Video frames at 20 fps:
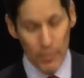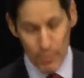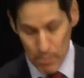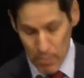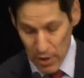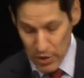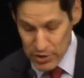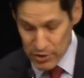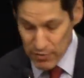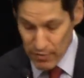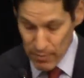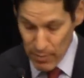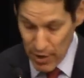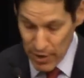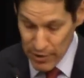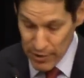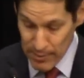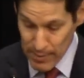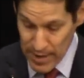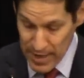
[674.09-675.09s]
much of
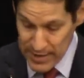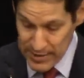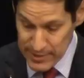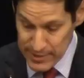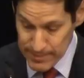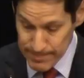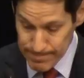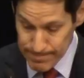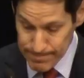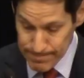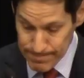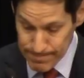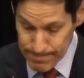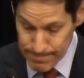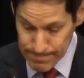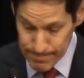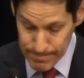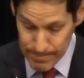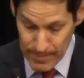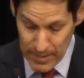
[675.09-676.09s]
modern medicine.
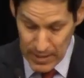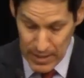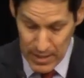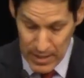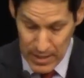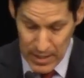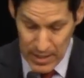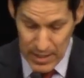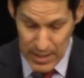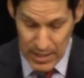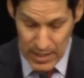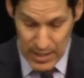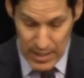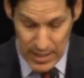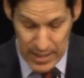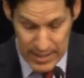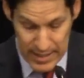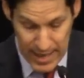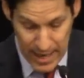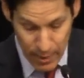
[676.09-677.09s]

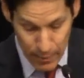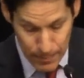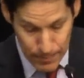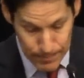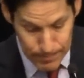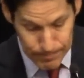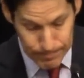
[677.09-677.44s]
Now,